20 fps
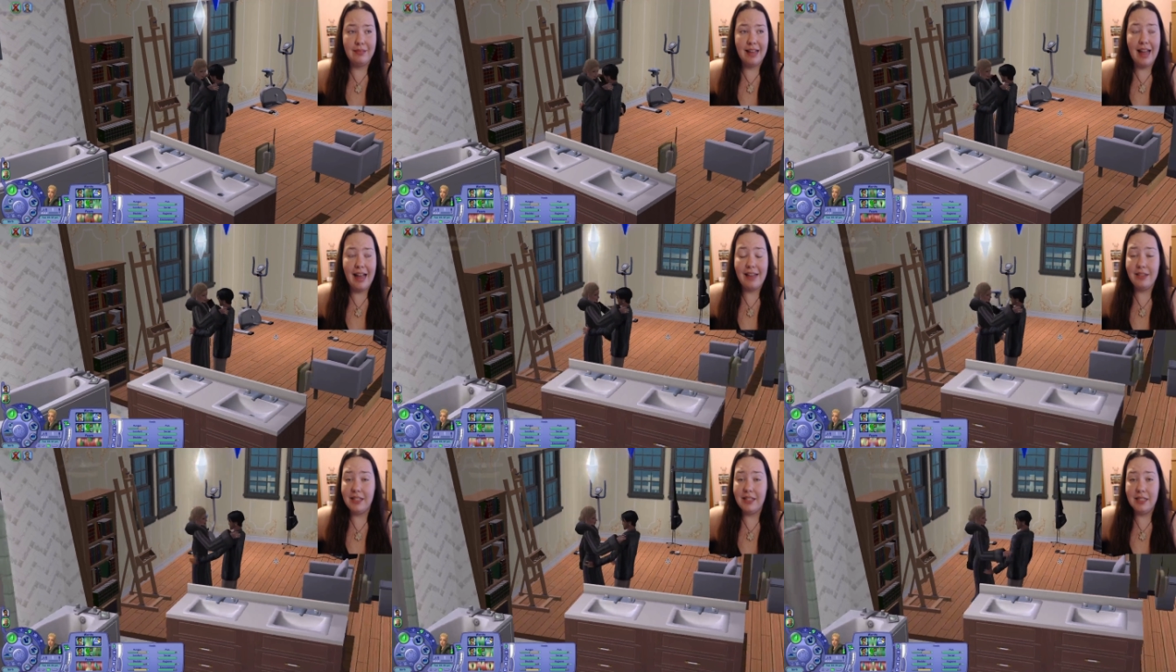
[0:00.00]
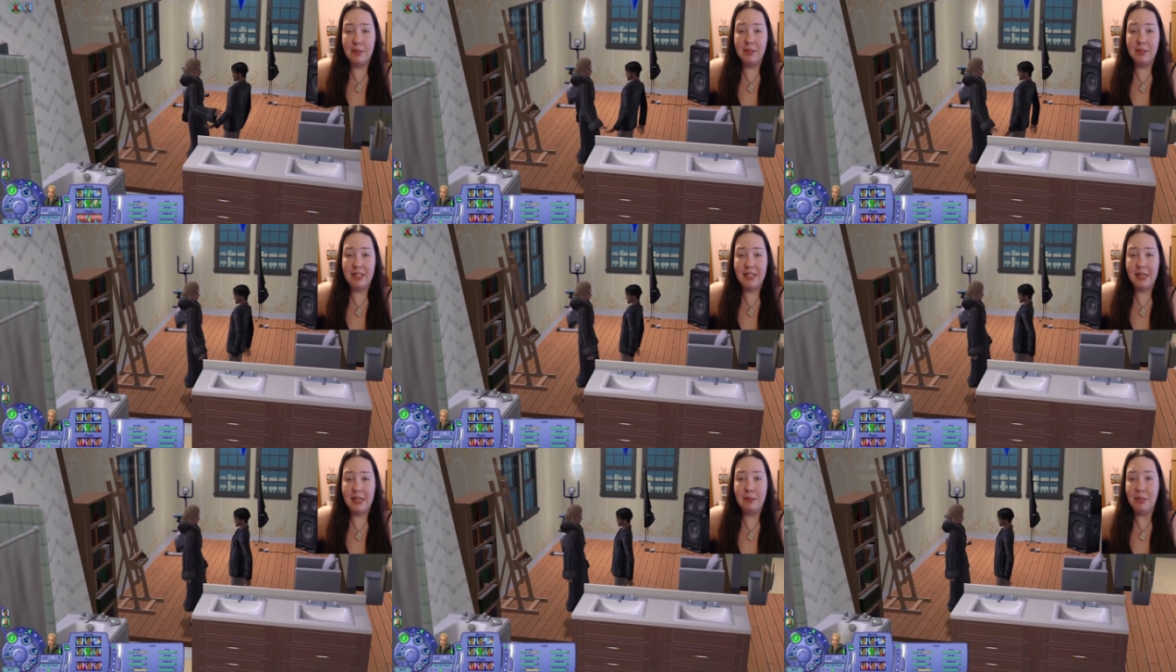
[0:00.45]
and the
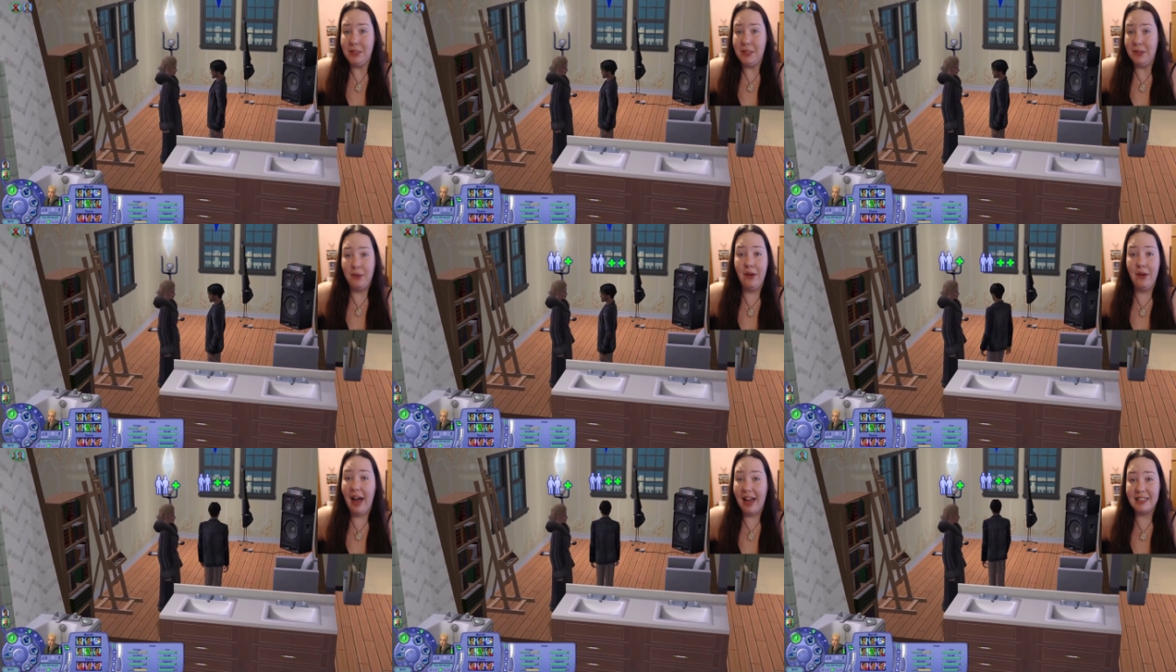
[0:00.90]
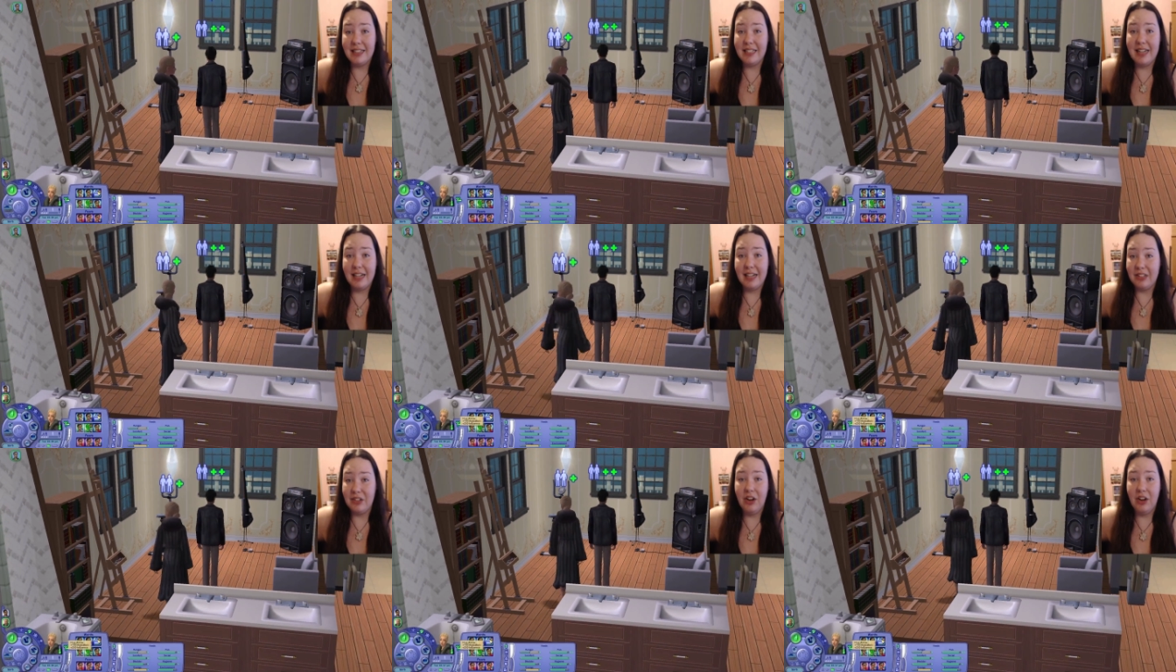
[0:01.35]
Sims team still hasn't
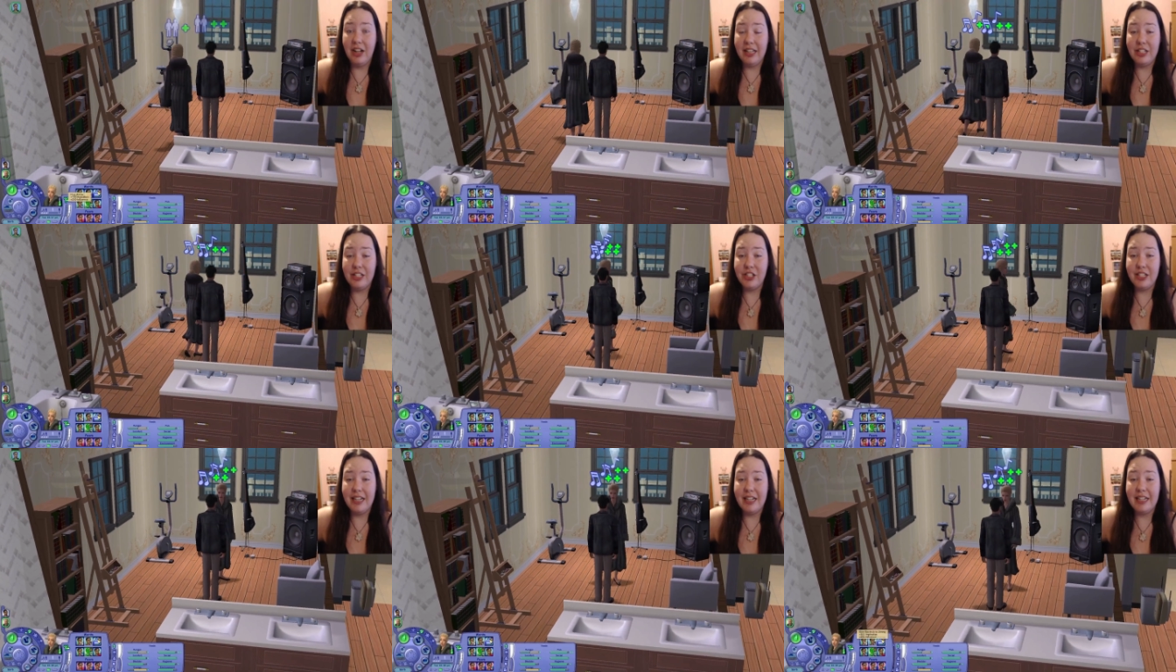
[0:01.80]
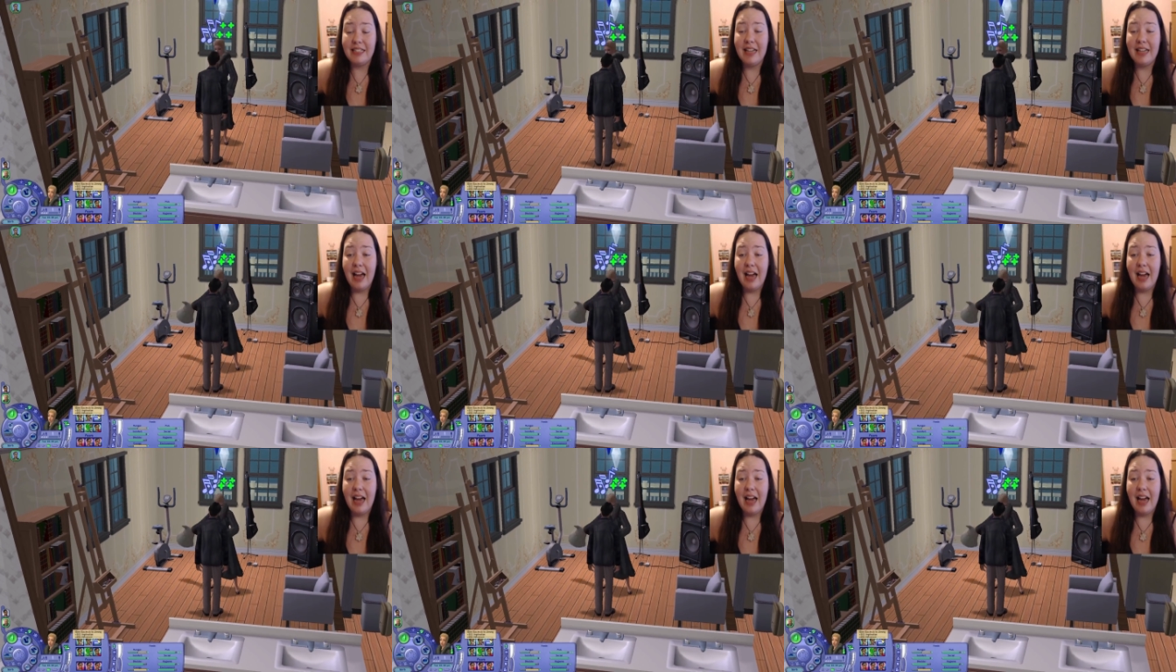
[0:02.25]
acknowledged it.